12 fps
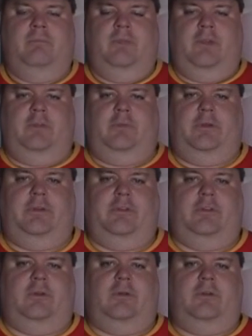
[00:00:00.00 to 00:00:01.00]
as well
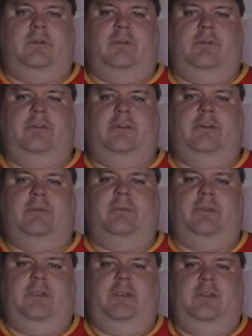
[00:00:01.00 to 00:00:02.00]
as local clothing
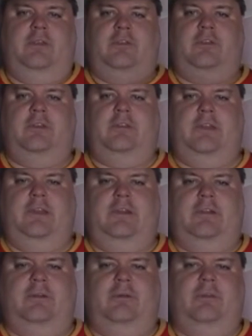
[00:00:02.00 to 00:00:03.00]
company See a Dead
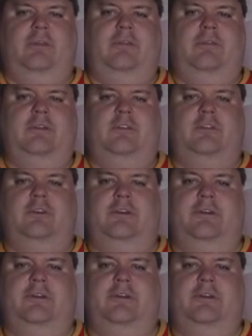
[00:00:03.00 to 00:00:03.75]
Clothing, which